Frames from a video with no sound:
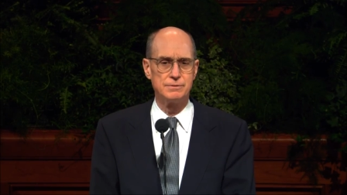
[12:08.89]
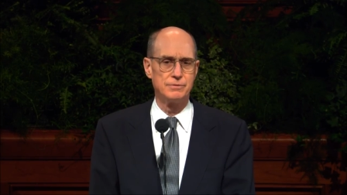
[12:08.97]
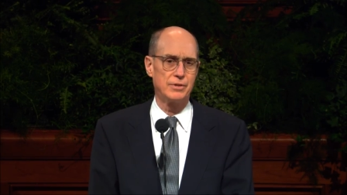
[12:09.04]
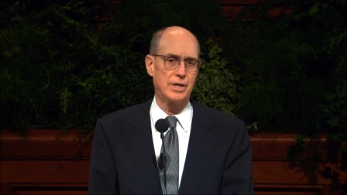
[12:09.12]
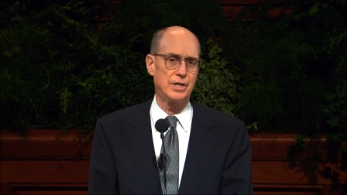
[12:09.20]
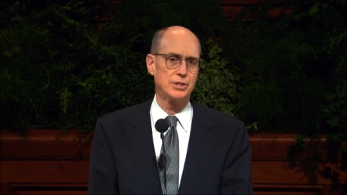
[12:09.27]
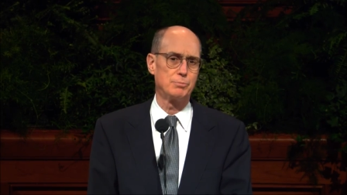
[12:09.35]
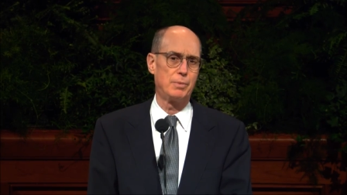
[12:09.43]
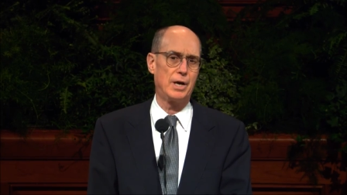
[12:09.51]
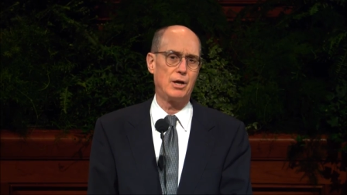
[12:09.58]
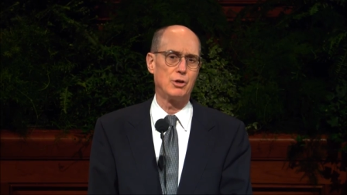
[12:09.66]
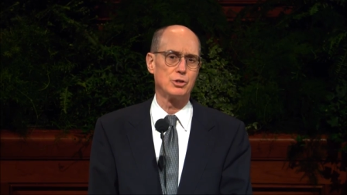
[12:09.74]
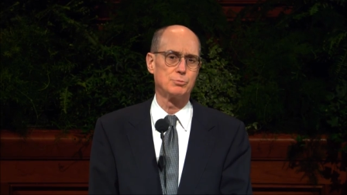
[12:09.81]
that his
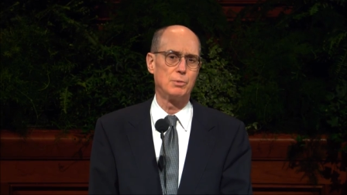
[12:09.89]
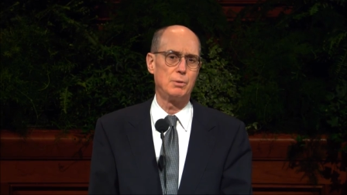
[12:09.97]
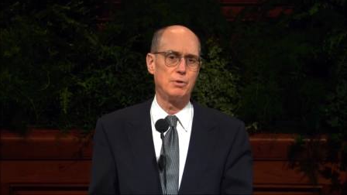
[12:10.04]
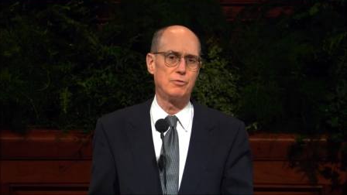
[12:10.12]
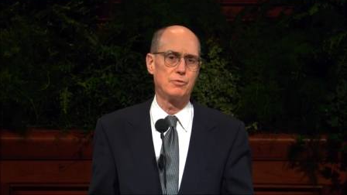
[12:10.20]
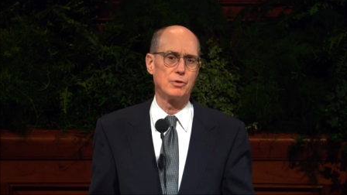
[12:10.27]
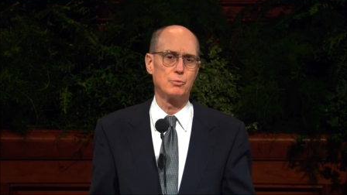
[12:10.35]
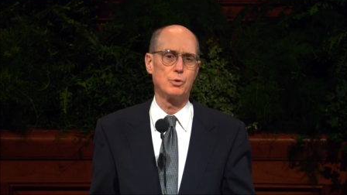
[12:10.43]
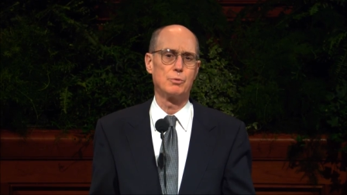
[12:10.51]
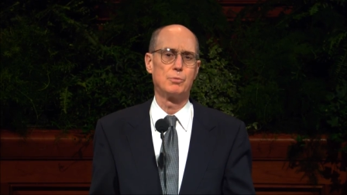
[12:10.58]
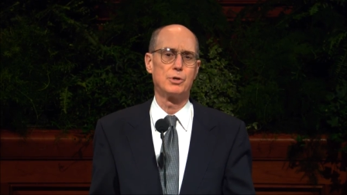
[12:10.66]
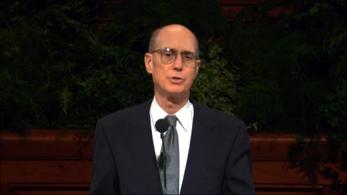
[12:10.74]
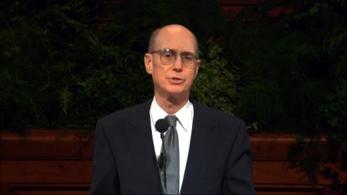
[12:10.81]
bowels may be filled with
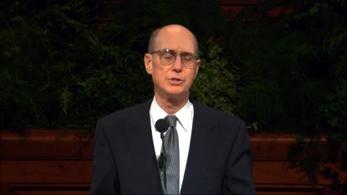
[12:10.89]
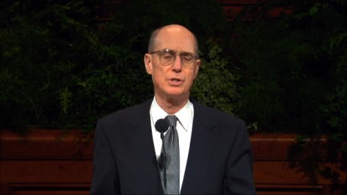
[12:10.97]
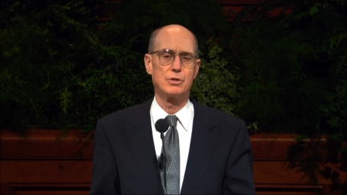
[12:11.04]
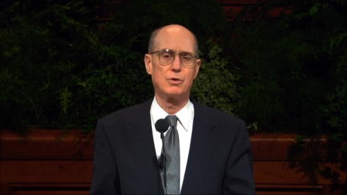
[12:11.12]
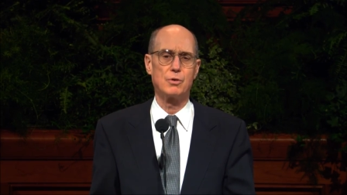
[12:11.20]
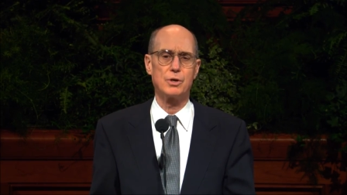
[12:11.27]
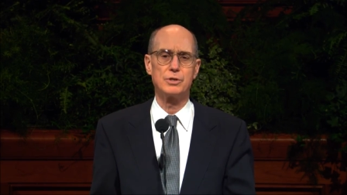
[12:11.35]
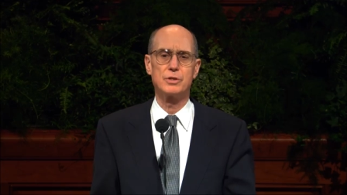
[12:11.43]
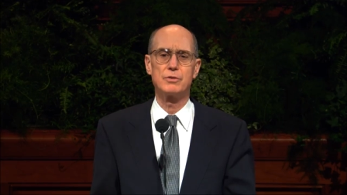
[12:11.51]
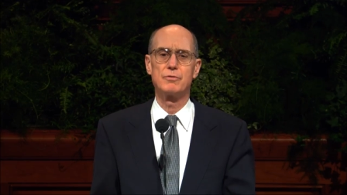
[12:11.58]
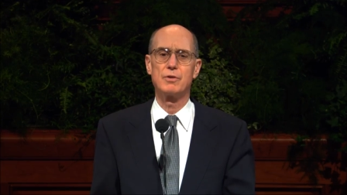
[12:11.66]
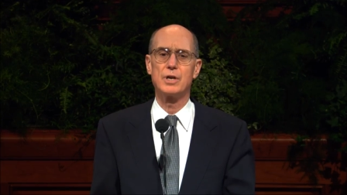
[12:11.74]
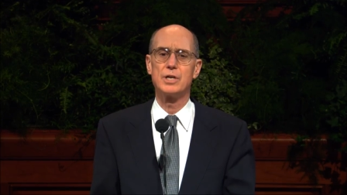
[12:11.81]
mercy according to the
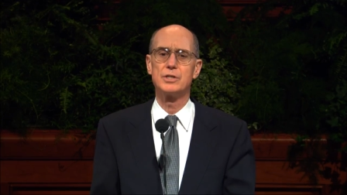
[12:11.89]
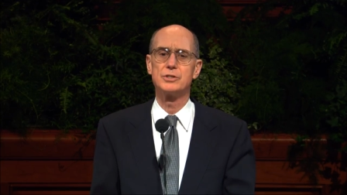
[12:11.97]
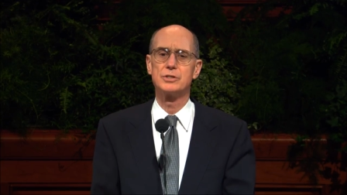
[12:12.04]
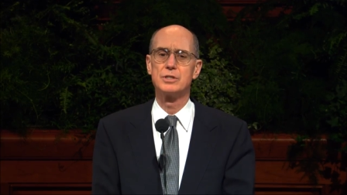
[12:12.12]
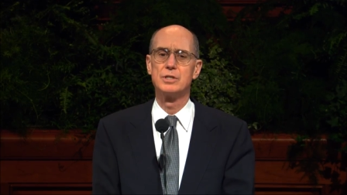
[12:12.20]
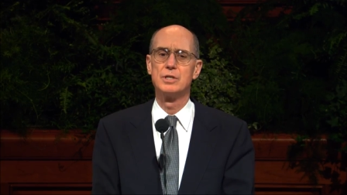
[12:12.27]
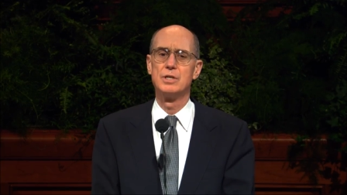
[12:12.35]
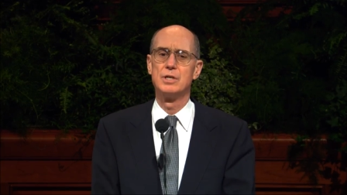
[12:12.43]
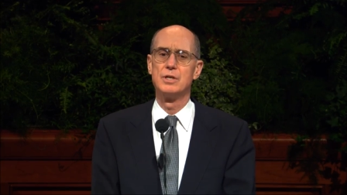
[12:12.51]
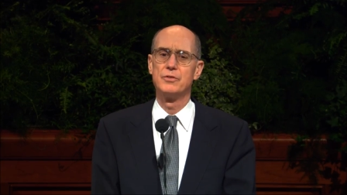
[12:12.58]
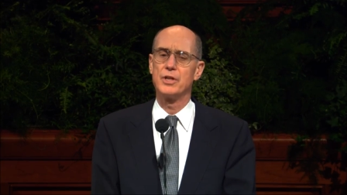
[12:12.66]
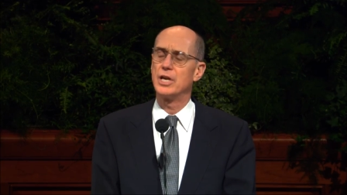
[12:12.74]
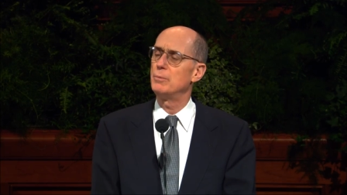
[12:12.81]
flesh,
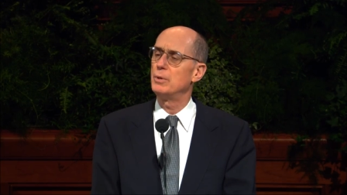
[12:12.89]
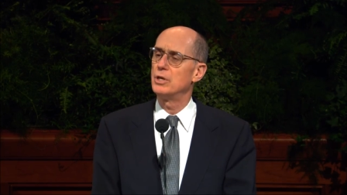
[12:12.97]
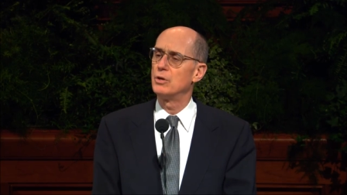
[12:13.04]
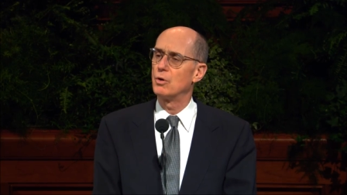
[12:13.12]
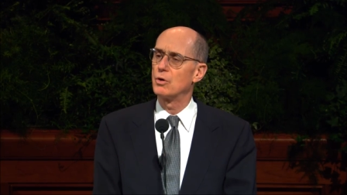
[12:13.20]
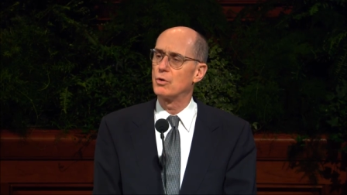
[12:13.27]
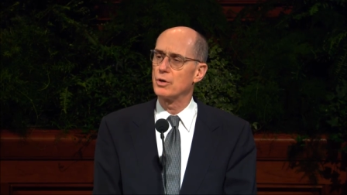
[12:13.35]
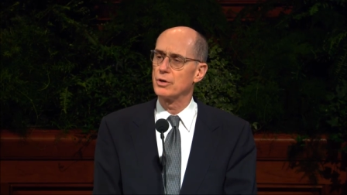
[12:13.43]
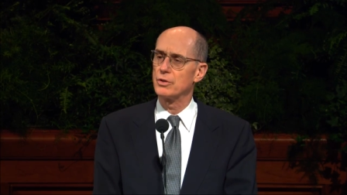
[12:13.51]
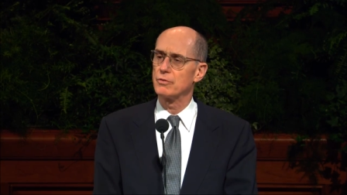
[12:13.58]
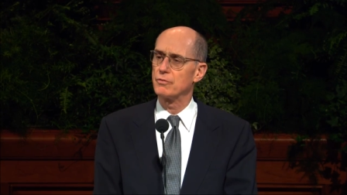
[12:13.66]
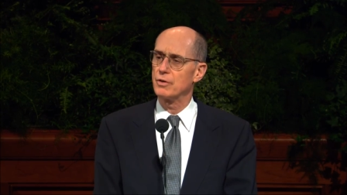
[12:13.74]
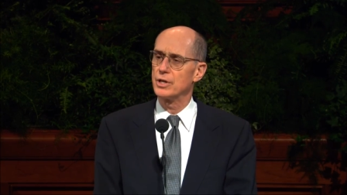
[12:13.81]
that he may know according to
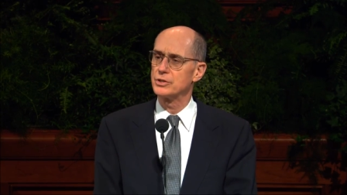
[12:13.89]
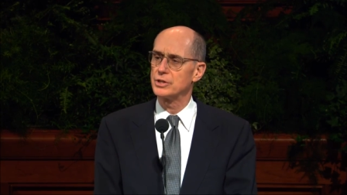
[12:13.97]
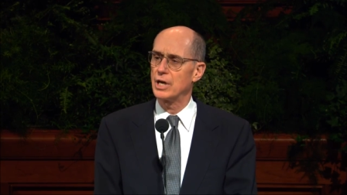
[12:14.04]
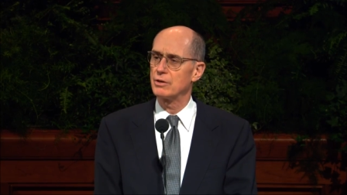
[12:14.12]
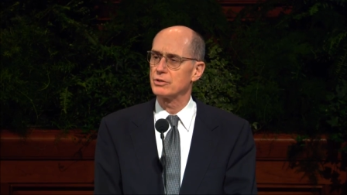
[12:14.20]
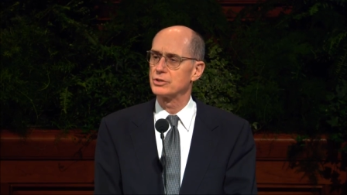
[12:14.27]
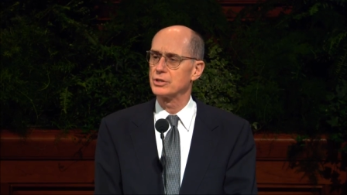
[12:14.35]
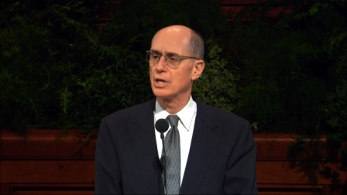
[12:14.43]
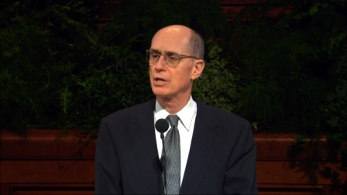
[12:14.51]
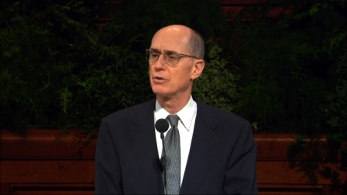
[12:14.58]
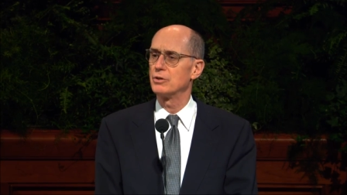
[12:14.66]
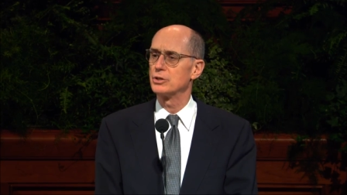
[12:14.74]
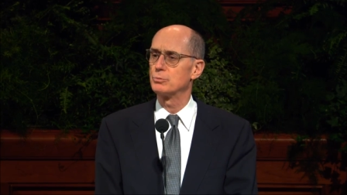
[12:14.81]
the flesh how to
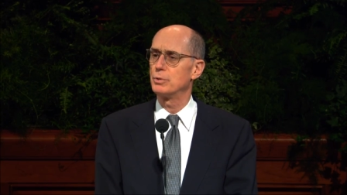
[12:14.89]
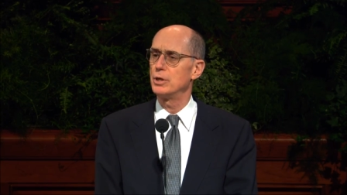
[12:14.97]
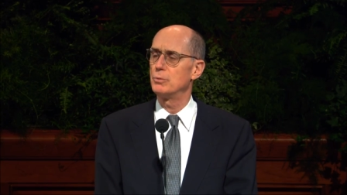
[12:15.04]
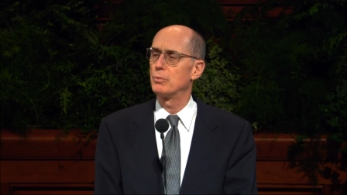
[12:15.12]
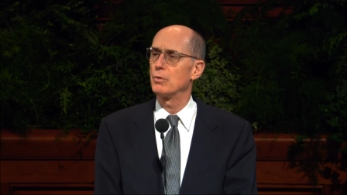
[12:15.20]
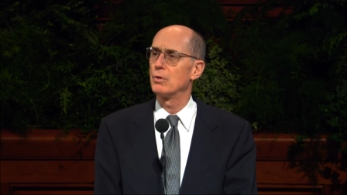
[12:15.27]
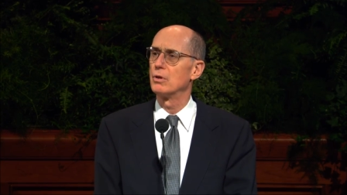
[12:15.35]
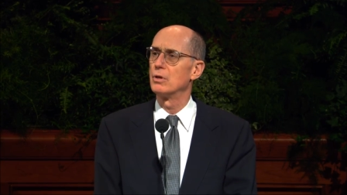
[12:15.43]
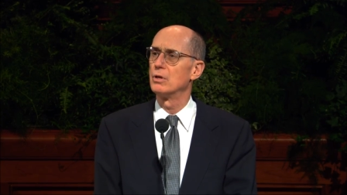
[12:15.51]
succor his people